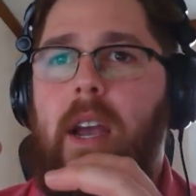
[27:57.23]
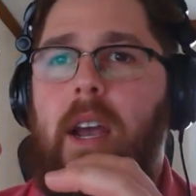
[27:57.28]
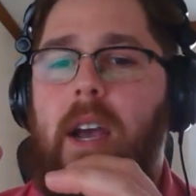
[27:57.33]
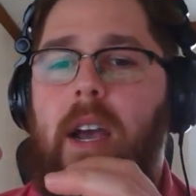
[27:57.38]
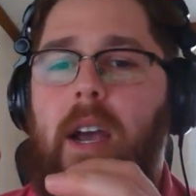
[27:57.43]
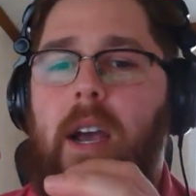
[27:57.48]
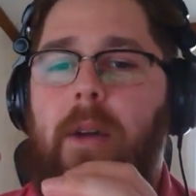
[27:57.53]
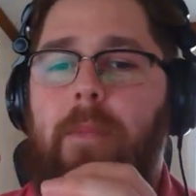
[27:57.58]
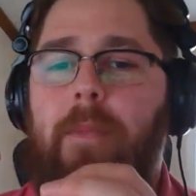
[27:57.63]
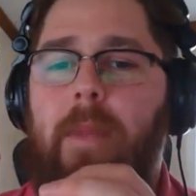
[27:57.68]

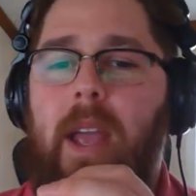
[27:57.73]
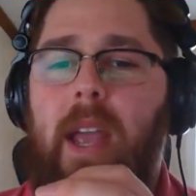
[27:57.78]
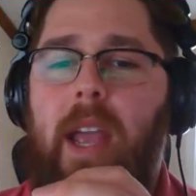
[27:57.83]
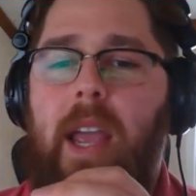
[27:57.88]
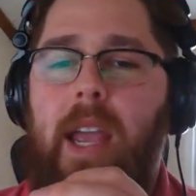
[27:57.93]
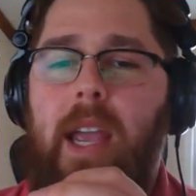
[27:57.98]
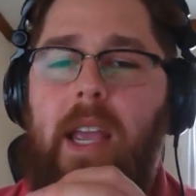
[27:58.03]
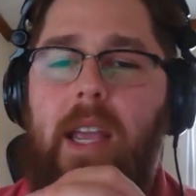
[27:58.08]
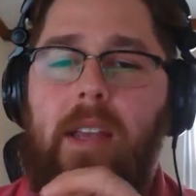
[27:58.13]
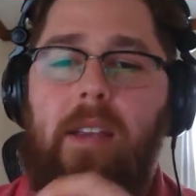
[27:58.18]

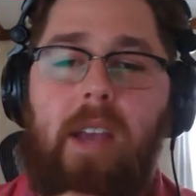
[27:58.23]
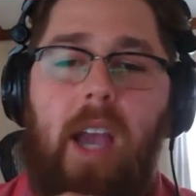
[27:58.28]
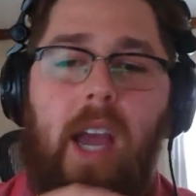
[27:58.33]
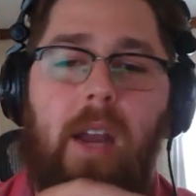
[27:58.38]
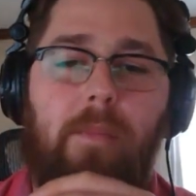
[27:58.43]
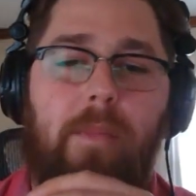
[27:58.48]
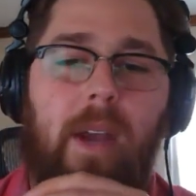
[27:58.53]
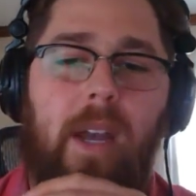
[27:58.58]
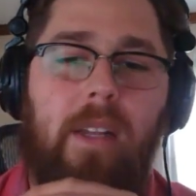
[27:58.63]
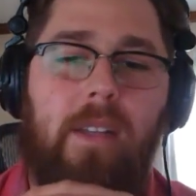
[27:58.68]
a
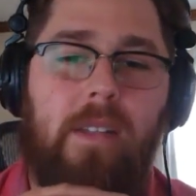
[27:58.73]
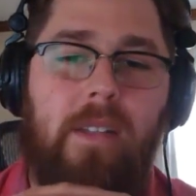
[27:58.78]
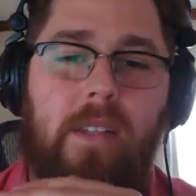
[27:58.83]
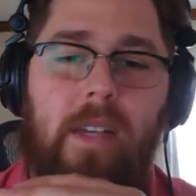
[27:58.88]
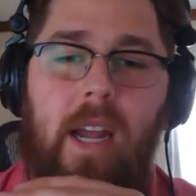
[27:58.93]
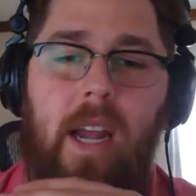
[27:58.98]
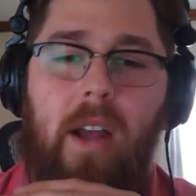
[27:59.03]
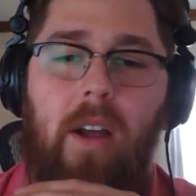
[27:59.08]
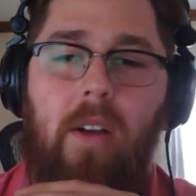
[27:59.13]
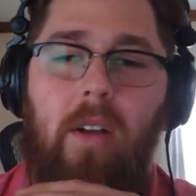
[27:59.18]
Kanban
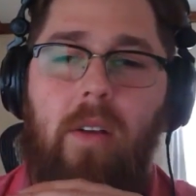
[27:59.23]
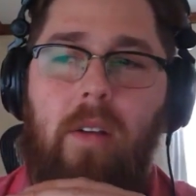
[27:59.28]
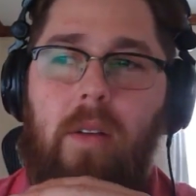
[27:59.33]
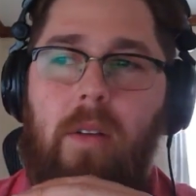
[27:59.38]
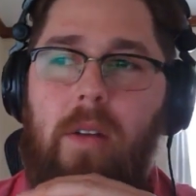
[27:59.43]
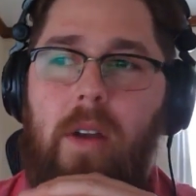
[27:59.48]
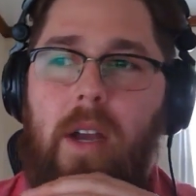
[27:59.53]
style